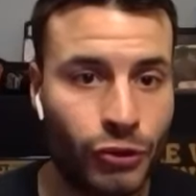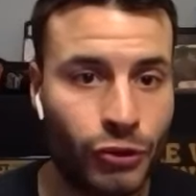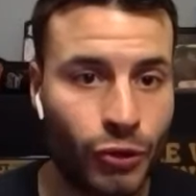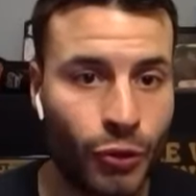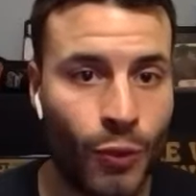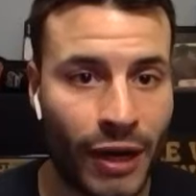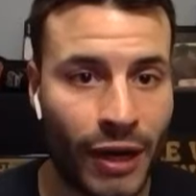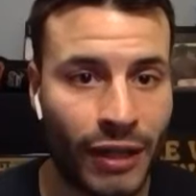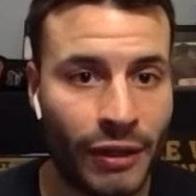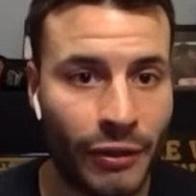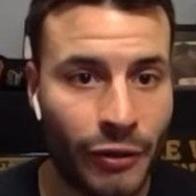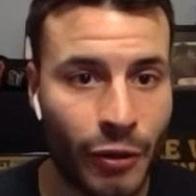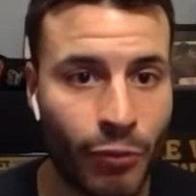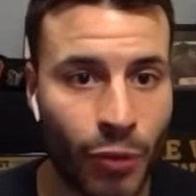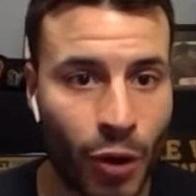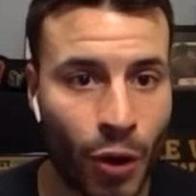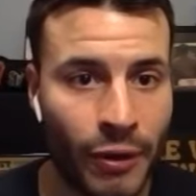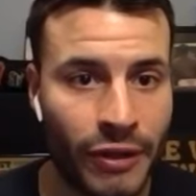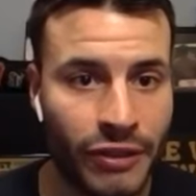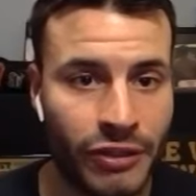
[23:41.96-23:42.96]
directly to
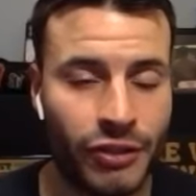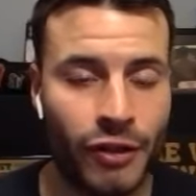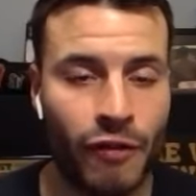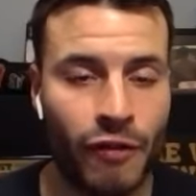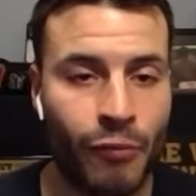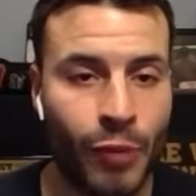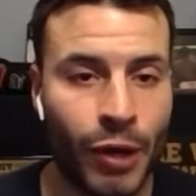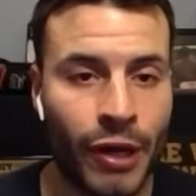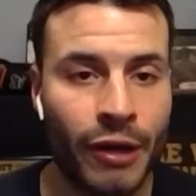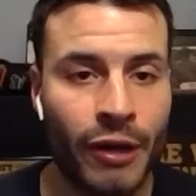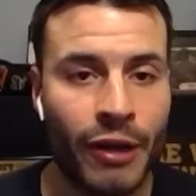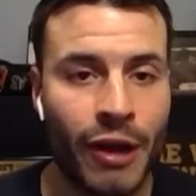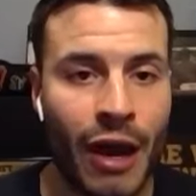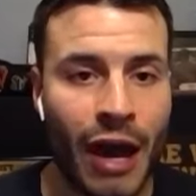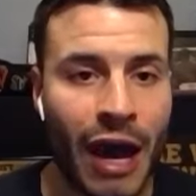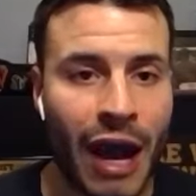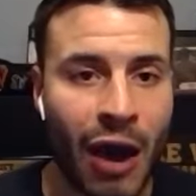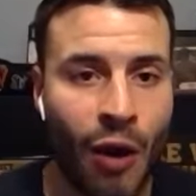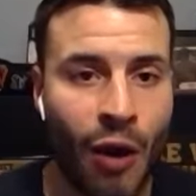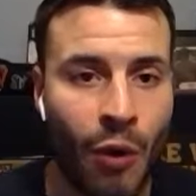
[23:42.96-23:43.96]
bone and stuff. But
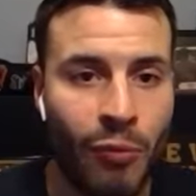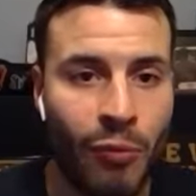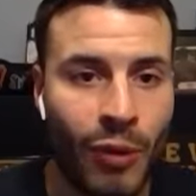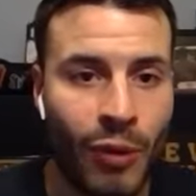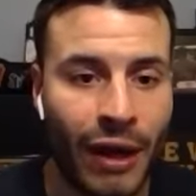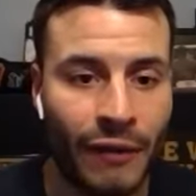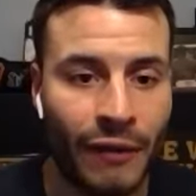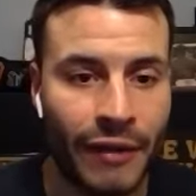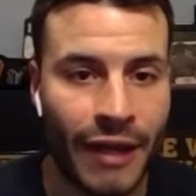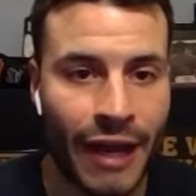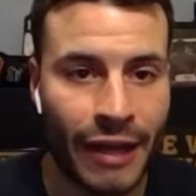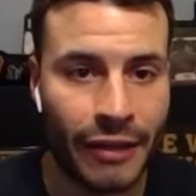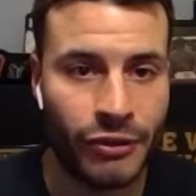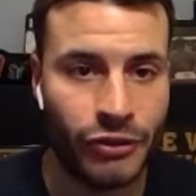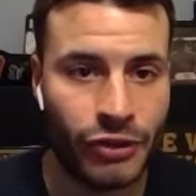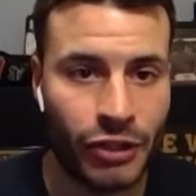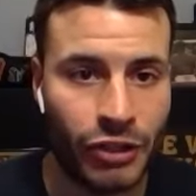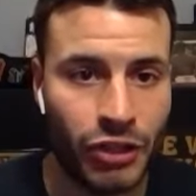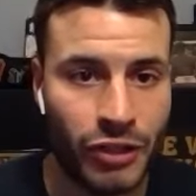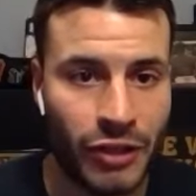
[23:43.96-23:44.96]
how about the
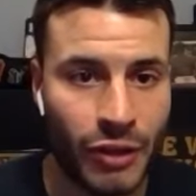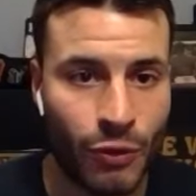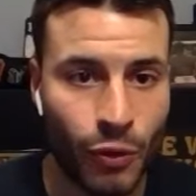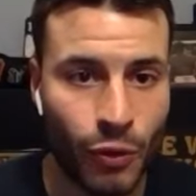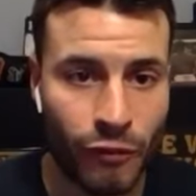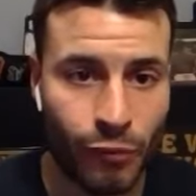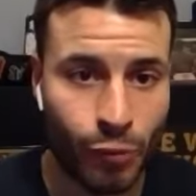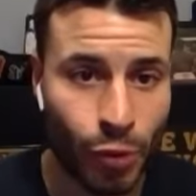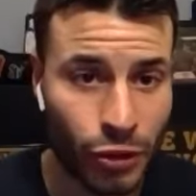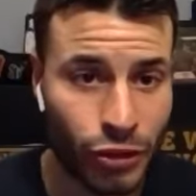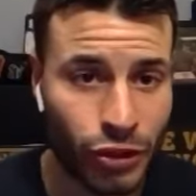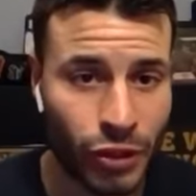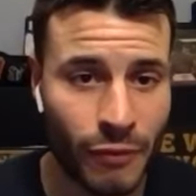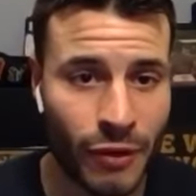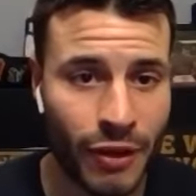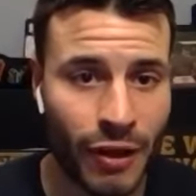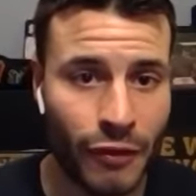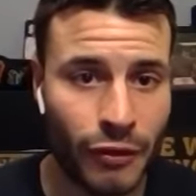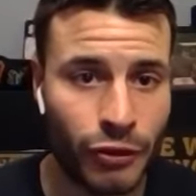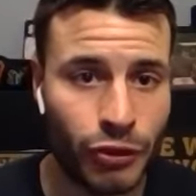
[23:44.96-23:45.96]
accusation they would have put
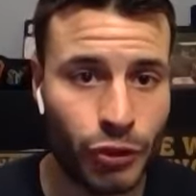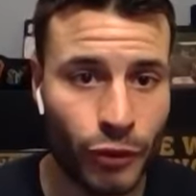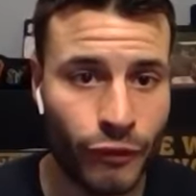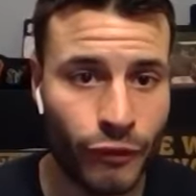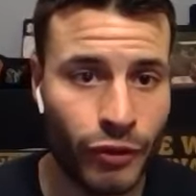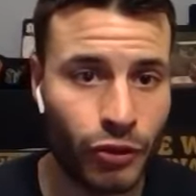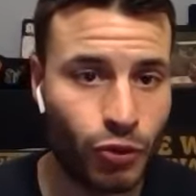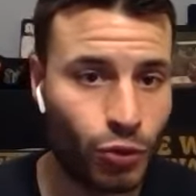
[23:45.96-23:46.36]
something on the surface,